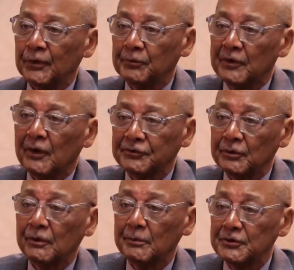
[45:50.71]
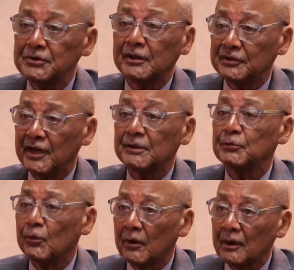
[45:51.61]
But we're also commissioning 10
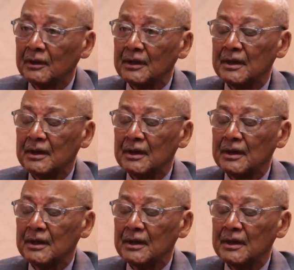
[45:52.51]
more.